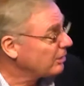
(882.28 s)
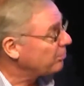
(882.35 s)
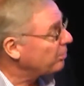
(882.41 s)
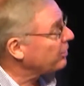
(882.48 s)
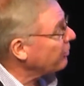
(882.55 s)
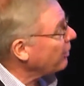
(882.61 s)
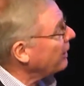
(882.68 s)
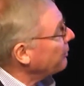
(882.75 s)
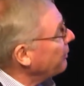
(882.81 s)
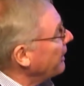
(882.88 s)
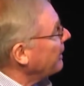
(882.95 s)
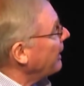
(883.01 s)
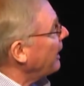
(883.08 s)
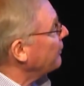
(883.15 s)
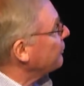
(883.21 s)
but there's only around
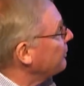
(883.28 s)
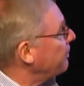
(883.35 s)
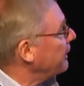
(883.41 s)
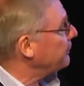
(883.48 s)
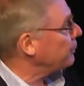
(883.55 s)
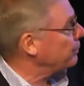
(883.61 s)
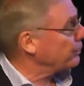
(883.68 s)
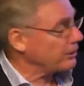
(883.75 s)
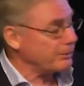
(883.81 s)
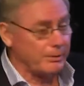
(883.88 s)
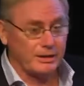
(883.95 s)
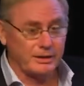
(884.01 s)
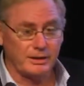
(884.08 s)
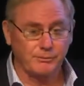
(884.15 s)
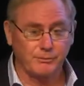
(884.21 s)
100 people put the
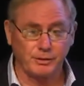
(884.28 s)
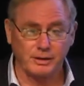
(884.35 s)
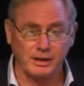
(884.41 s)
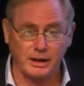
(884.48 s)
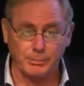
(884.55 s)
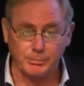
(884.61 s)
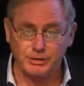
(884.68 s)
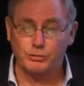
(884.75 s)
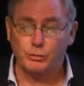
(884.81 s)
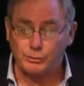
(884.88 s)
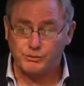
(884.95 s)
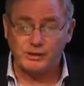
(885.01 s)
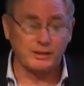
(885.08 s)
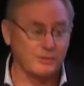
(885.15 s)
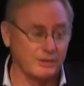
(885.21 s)
money in for the company to
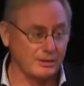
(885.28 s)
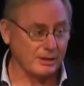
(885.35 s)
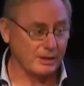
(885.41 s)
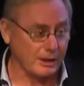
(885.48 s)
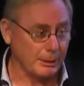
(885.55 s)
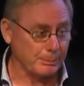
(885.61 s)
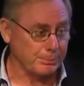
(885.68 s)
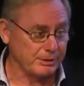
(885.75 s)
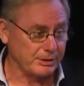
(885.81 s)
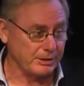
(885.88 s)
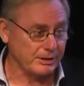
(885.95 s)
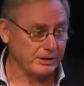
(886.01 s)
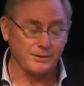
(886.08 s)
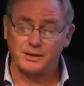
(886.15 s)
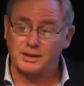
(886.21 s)
invest in the company.
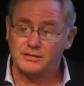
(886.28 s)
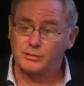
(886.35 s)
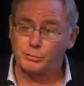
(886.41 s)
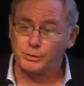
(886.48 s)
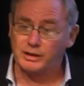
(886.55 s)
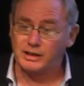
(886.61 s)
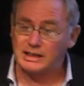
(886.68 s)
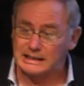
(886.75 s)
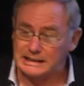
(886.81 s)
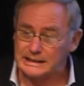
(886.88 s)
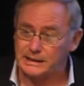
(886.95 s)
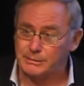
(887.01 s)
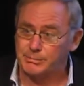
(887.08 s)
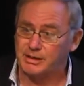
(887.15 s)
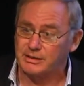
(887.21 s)
And I think it's a really
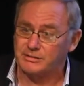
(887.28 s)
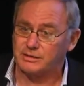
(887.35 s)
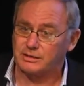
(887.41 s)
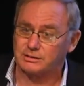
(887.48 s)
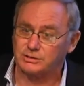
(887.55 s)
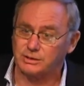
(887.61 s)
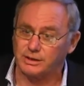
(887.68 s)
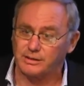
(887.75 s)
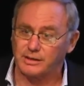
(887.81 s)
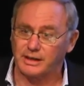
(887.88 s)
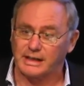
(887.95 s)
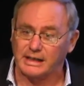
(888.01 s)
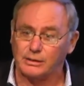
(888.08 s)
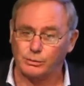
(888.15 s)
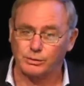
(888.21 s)
clear message that
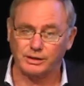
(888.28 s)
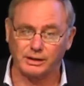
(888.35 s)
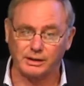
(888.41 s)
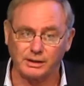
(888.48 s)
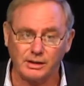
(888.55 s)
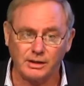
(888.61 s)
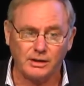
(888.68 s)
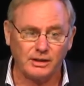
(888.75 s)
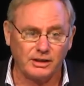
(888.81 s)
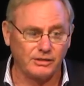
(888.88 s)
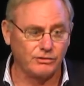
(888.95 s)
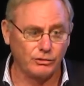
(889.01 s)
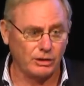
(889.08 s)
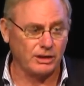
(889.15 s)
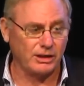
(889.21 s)
equity is
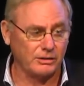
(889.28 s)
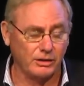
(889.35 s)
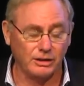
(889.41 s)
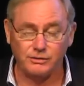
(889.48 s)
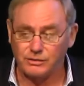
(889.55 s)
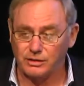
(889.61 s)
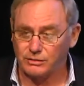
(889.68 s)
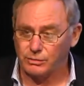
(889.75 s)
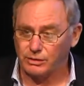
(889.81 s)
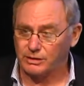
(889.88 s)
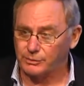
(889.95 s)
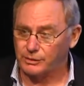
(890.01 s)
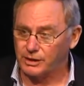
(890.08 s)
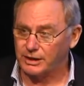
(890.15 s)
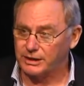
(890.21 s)
not instant
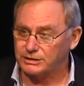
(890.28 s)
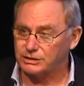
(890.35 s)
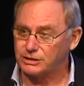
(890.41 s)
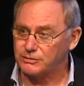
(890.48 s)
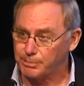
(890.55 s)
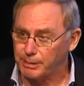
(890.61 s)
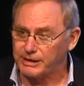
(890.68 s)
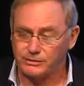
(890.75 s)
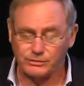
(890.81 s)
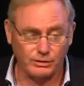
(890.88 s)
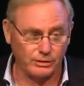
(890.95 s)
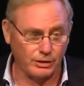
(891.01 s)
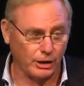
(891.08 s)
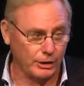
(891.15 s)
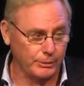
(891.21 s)
gratification, it's based
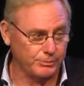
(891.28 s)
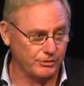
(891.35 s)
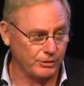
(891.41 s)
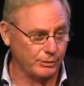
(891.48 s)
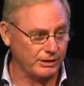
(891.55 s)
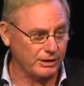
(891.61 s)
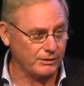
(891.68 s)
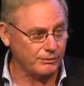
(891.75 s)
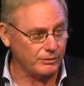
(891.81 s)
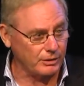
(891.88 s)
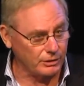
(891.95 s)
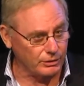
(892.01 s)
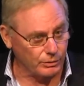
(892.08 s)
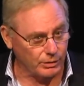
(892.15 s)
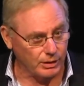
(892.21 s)
on hope. So any of
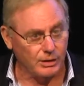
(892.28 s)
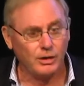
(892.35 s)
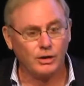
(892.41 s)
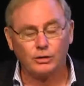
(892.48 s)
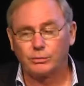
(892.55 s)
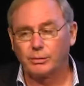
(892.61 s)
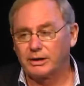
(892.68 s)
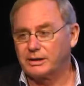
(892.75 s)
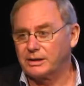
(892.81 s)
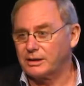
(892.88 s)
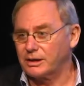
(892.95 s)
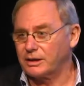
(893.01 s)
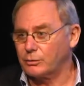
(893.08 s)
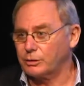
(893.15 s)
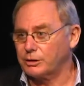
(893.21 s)
you are running
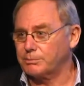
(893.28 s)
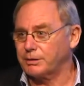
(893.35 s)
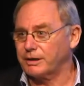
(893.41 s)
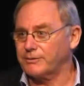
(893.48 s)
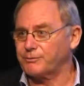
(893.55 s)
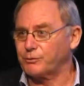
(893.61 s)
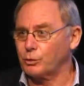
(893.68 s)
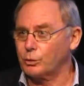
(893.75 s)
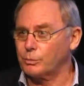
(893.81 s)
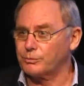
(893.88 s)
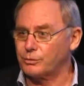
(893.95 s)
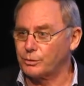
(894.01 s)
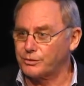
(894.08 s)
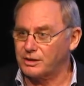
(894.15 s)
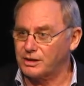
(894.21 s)
equity
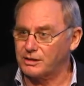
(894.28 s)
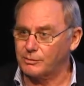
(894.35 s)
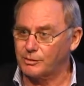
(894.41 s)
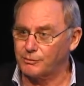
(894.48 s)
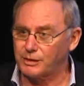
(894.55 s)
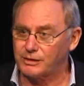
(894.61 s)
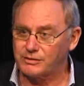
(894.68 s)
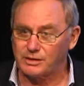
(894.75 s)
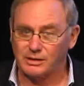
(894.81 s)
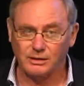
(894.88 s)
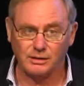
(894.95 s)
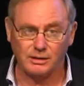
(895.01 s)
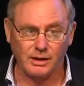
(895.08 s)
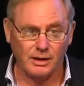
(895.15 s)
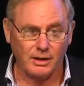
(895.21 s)
platforms or thinking of investing
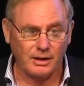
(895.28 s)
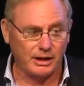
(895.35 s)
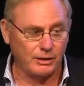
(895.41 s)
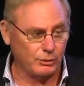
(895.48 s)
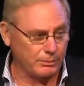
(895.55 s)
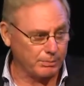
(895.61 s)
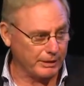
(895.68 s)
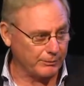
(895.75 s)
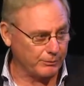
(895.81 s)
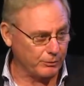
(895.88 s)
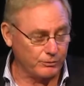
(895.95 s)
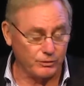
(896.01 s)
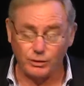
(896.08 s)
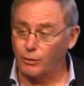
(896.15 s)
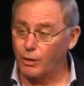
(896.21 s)
in equity
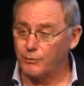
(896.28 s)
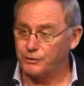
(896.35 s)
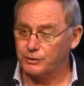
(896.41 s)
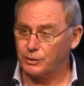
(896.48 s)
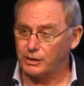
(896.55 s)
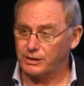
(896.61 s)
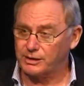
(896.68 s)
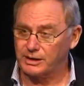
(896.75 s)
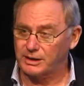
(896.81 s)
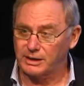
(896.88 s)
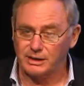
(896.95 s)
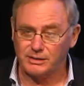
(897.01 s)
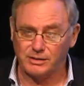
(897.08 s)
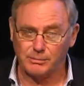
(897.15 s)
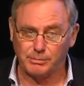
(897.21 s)
platforms, you're often not going to get
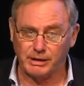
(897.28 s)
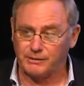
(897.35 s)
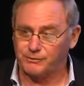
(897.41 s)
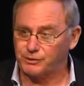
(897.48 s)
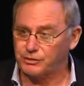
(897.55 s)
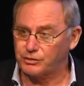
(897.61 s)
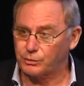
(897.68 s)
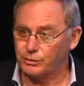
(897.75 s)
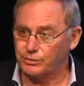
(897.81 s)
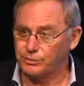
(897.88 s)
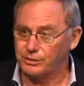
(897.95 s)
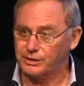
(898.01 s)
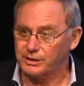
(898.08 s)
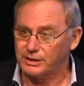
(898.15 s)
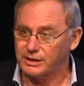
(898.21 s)
anything back for 2 or
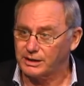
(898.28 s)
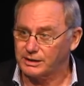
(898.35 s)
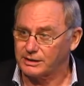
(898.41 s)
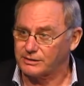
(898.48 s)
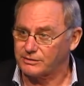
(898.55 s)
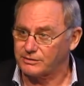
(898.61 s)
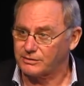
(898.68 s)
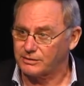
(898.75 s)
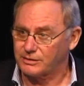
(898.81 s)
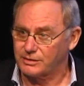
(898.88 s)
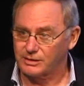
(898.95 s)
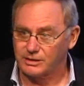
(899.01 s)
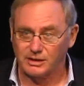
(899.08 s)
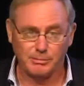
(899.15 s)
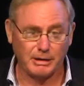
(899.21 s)
3 years.
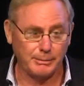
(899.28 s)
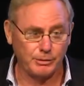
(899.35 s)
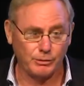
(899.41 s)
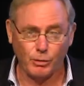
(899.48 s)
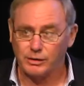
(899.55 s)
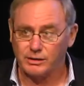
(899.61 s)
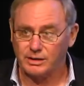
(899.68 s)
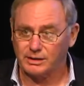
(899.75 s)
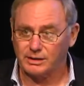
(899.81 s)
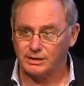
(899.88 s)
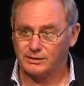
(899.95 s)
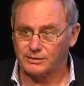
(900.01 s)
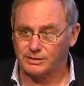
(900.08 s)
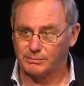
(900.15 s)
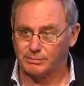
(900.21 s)
And maybe you won't get
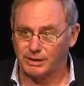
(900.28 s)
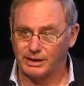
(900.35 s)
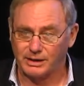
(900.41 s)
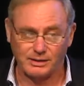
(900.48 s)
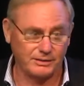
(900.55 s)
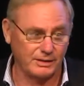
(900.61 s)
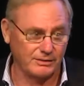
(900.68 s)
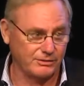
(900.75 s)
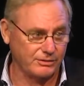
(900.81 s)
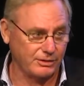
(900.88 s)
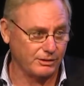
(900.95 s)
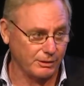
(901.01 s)
anything back, and that's the